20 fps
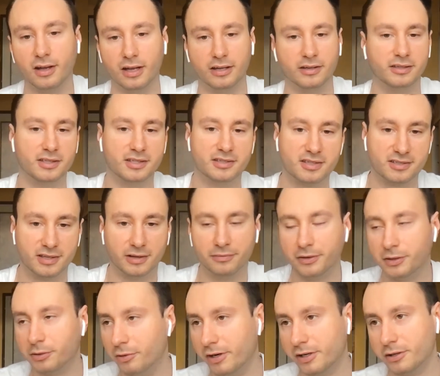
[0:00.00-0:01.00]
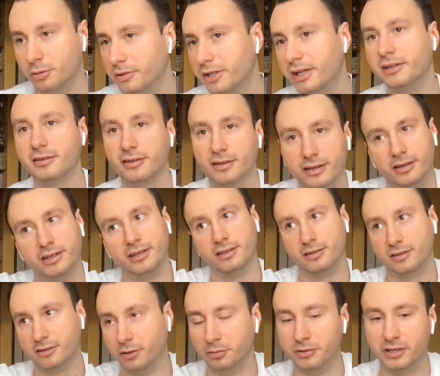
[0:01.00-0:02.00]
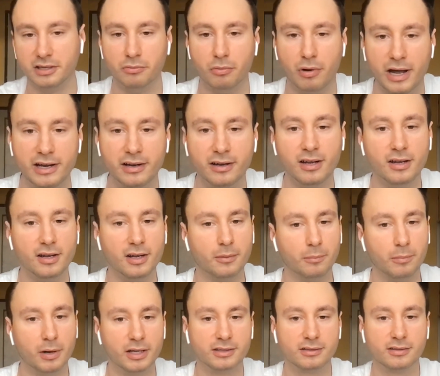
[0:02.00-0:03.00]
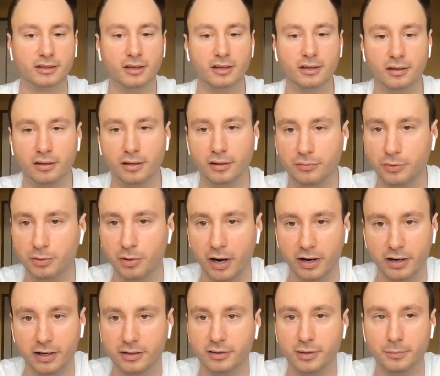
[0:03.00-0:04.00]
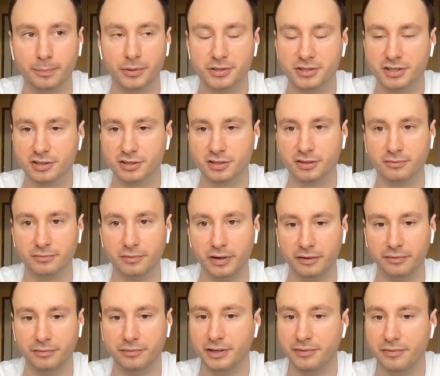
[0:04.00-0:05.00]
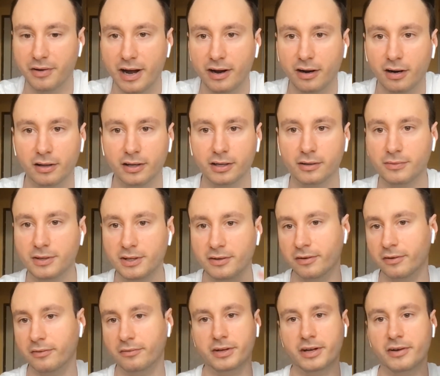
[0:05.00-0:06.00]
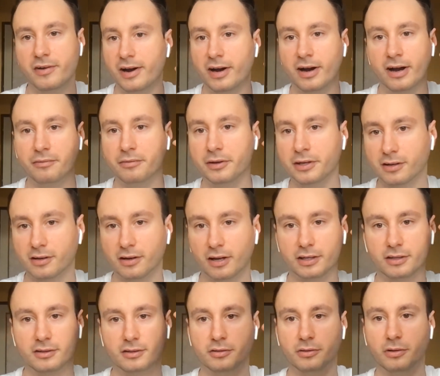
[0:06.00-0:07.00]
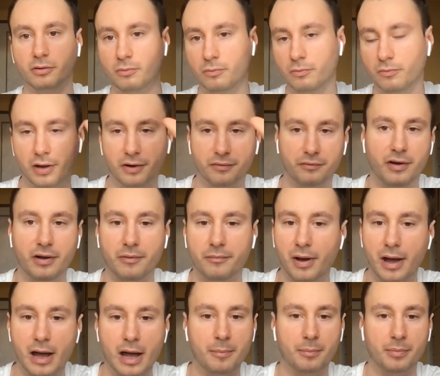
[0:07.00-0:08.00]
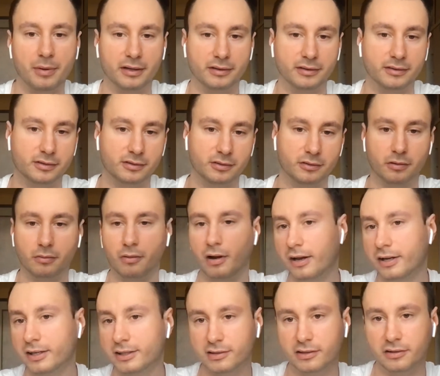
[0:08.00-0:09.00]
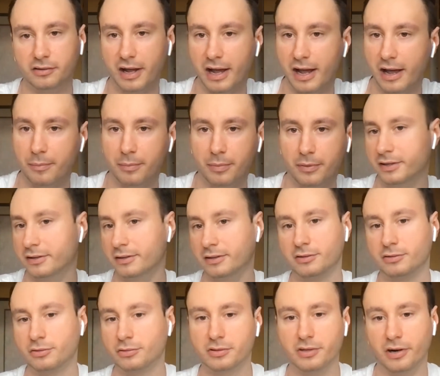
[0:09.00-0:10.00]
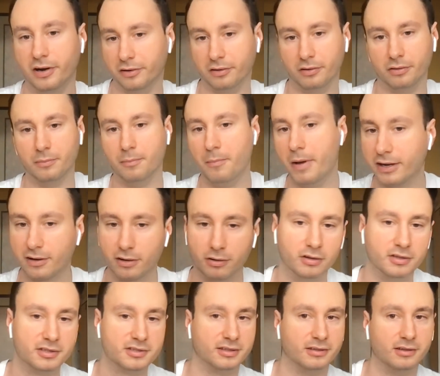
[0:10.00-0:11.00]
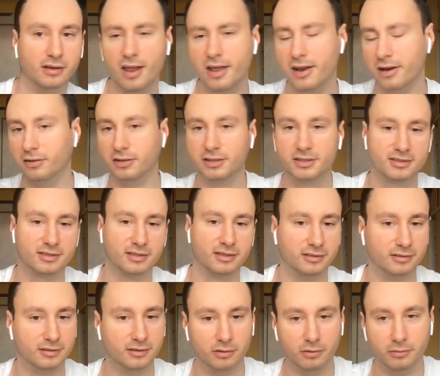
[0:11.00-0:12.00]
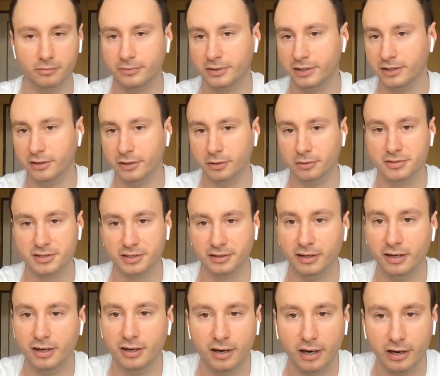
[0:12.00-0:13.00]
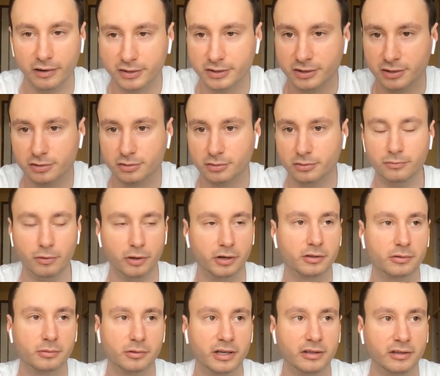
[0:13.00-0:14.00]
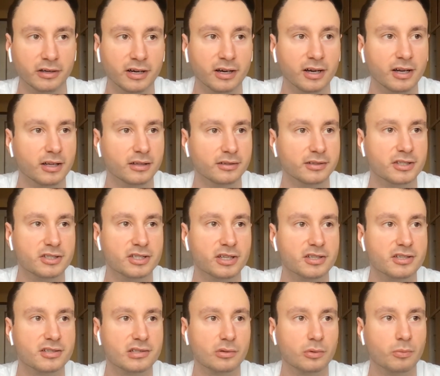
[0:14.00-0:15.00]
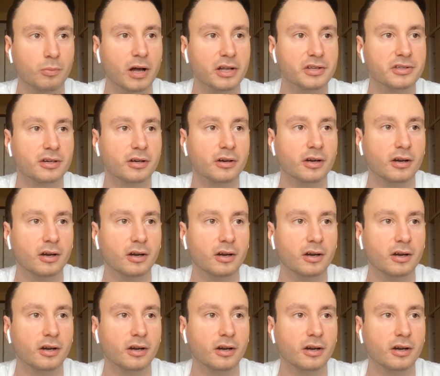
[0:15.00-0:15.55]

and this is something we are good at, go that way. But if you are in the position where we were, like we are having like one web app and Electron app, and it should run on macOS and Linux and Windows, and everything should work together. That's just too much.